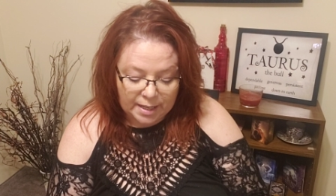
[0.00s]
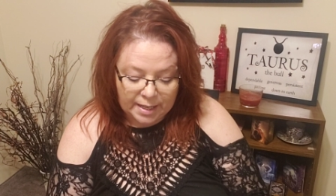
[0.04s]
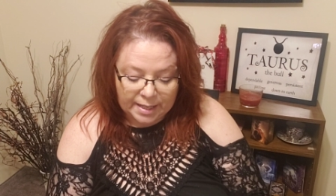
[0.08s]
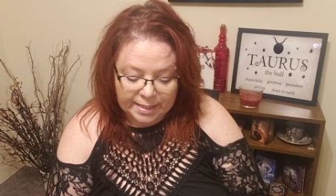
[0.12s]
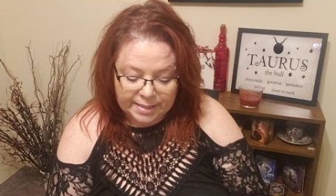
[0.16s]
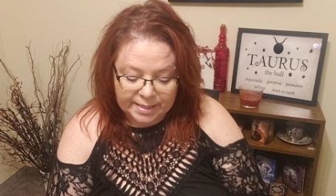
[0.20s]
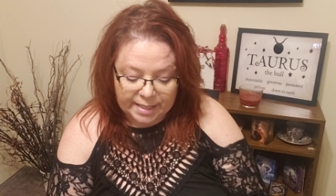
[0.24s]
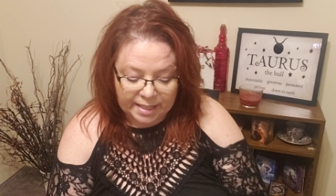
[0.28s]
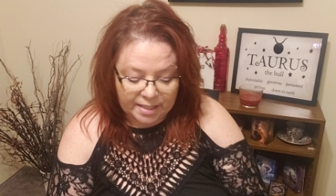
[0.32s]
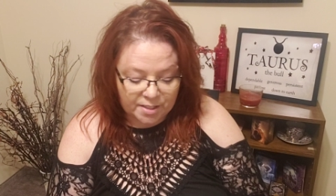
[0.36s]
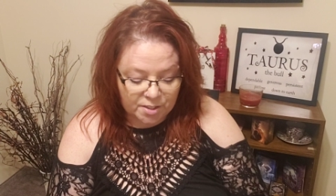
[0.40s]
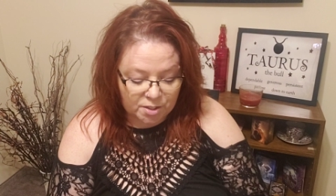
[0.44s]

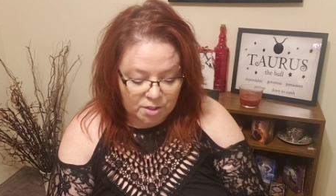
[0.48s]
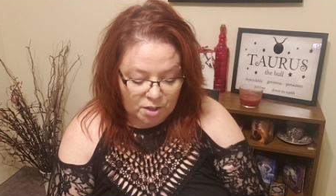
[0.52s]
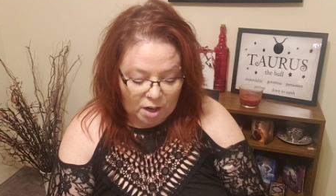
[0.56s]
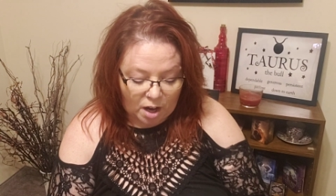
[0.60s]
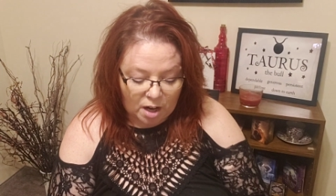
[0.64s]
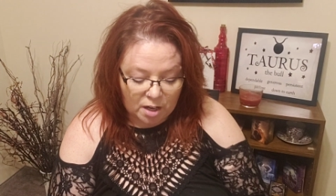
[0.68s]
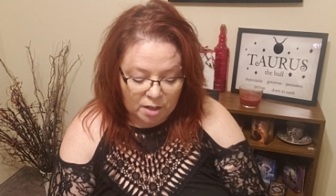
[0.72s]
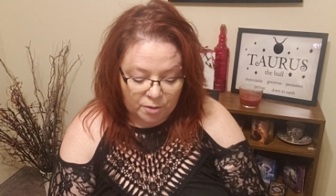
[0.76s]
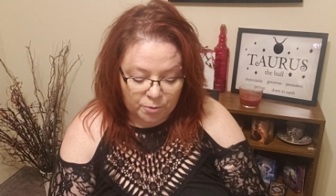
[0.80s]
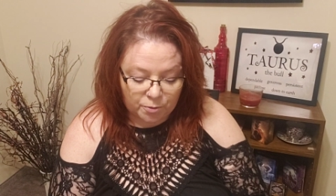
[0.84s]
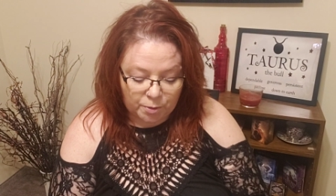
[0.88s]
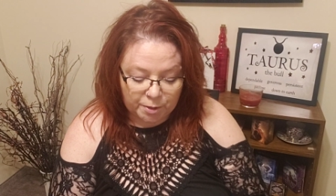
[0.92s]
Take
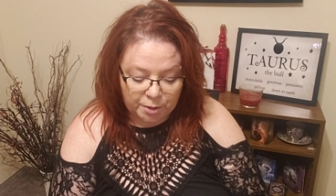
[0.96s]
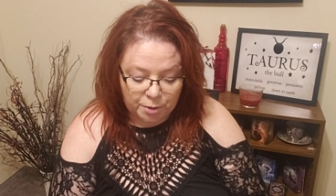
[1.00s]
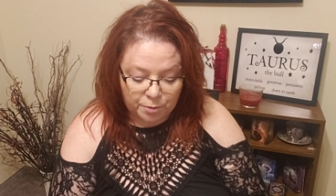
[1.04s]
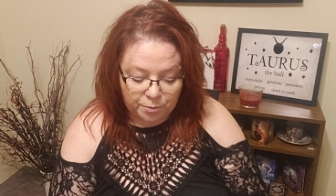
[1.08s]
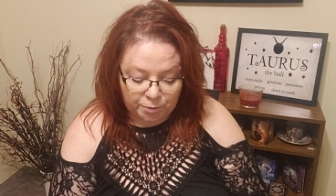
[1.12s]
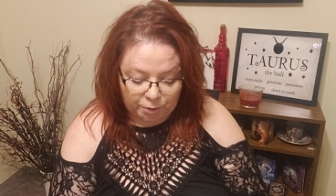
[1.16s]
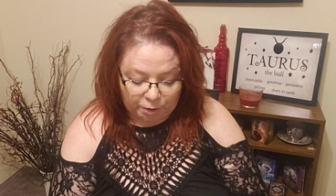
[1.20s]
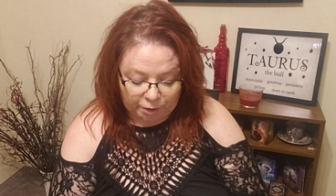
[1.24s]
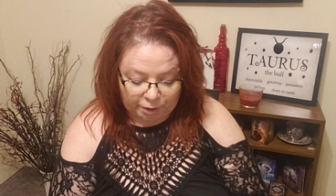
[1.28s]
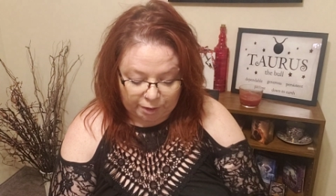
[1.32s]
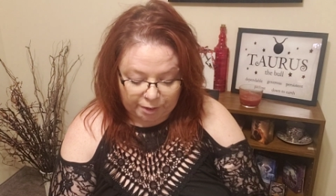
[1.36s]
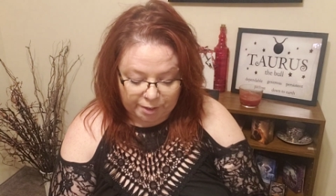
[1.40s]
stock of what you've
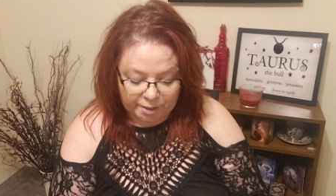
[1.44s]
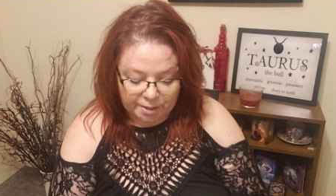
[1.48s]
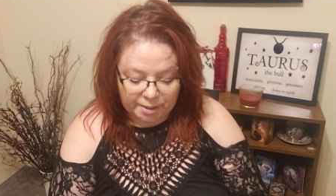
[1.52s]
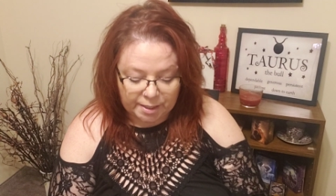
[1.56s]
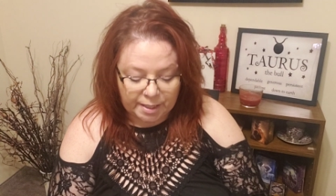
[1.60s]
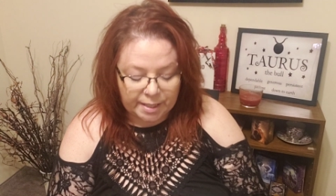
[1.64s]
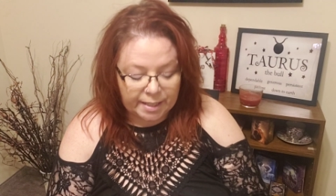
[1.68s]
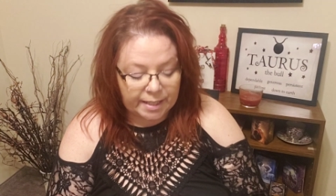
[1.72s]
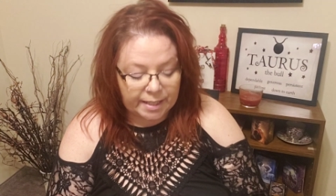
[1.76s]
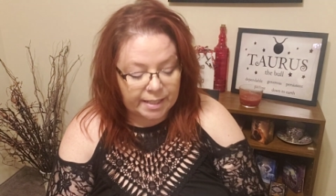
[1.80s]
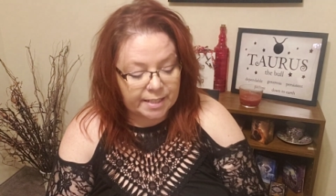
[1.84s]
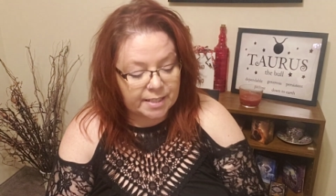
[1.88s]
learned.
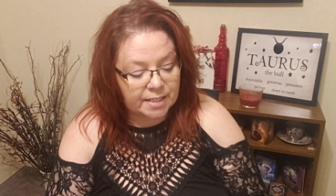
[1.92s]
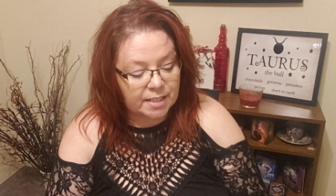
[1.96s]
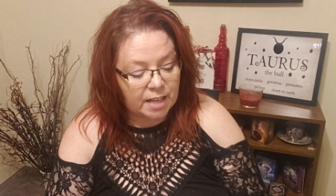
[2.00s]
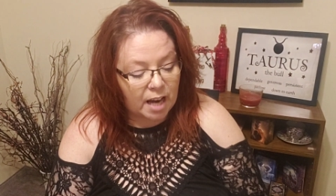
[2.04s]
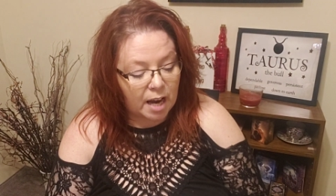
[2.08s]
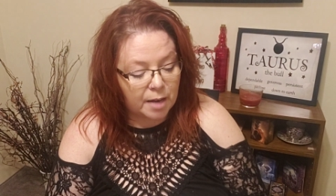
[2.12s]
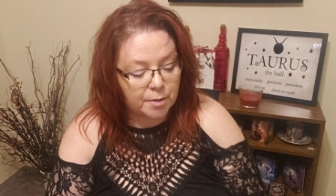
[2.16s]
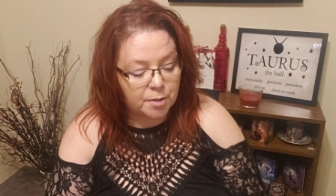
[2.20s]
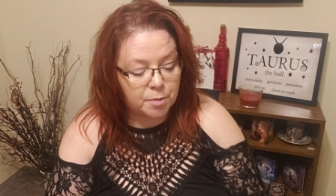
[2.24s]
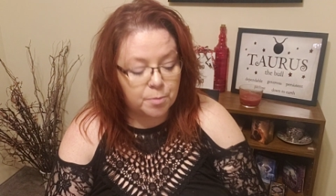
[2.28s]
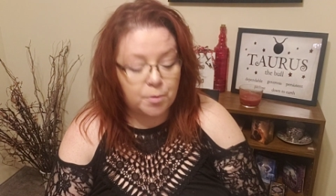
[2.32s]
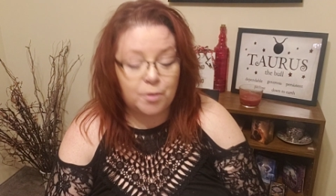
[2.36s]
It's
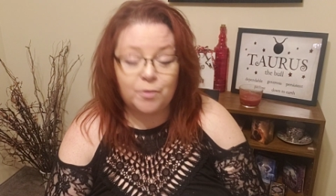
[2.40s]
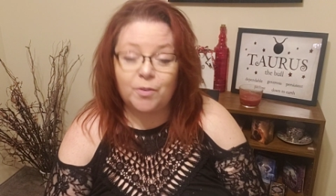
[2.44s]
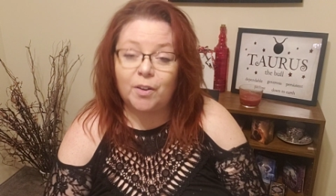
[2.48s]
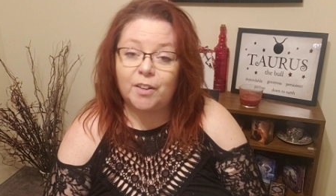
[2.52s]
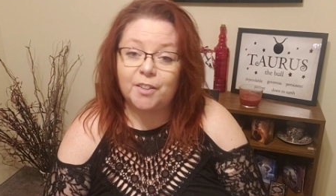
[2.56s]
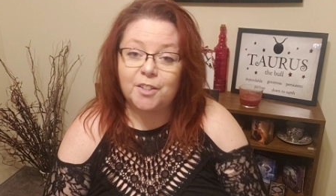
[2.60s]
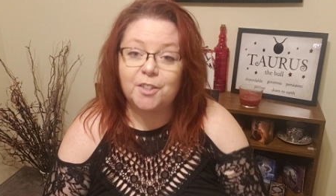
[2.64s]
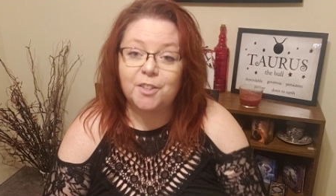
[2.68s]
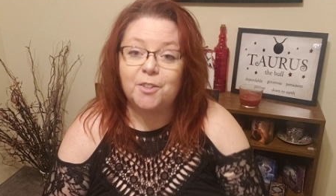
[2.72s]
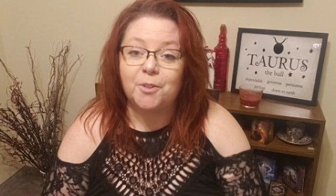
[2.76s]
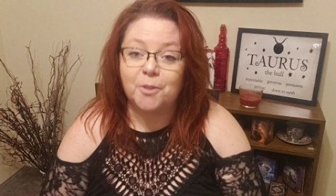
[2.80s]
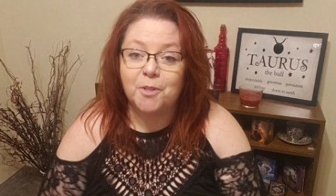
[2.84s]
time to move on
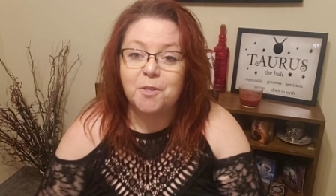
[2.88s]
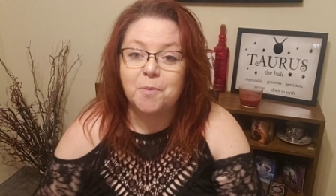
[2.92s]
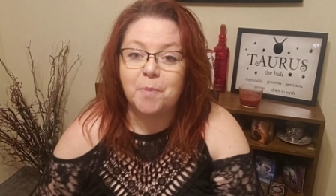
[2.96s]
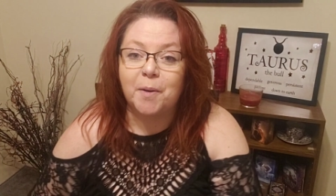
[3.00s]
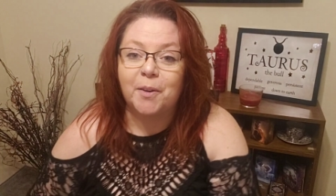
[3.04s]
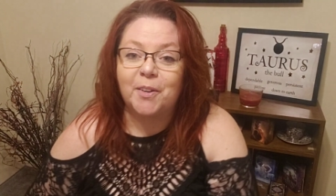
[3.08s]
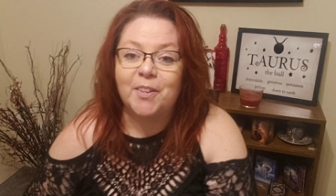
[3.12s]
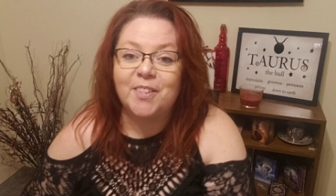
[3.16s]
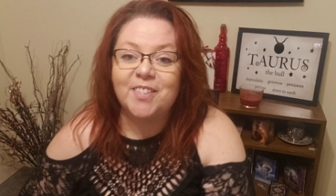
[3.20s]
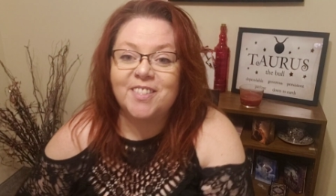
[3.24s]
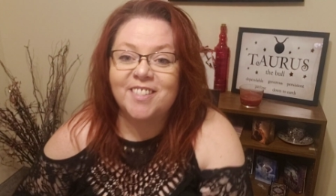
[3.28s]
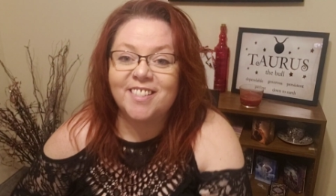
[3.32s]
to new
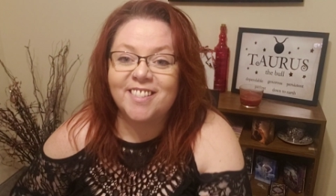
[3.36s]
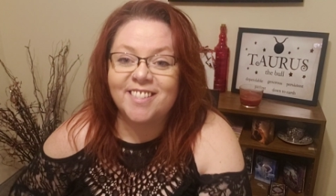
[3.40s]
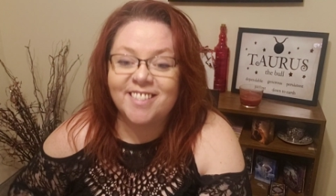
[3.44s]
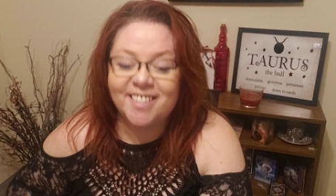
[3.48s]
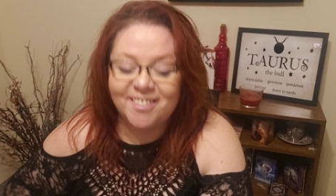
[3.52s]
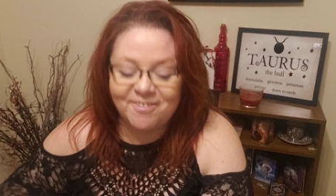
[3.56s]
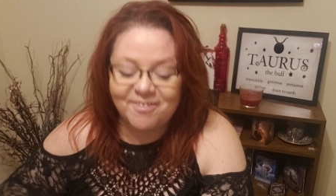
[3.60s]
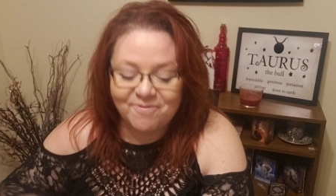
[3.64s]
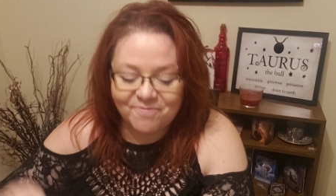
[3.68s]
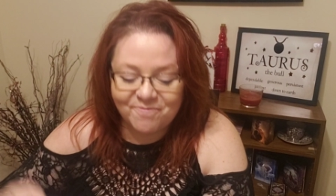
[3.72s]
experiences.